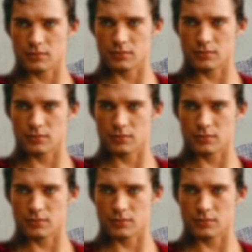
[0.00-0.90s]

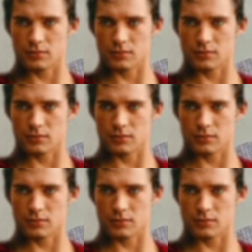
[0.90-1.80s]

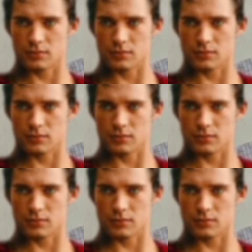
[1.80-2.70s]

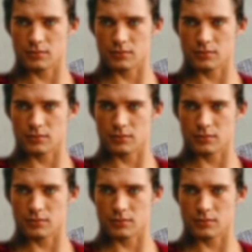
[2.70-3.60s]

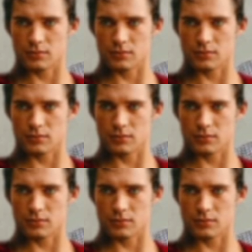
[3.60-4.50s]

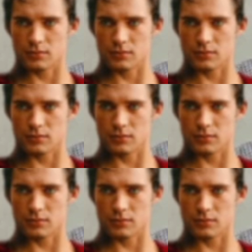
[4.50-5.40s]

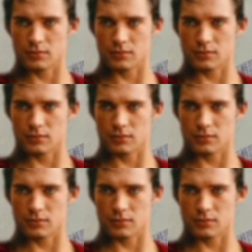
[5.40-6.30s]

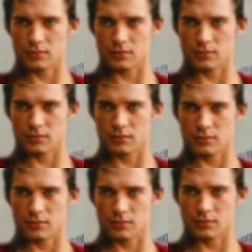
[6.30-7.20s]

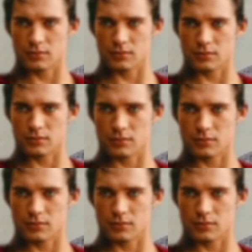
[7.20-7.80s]
This person isn't speaking.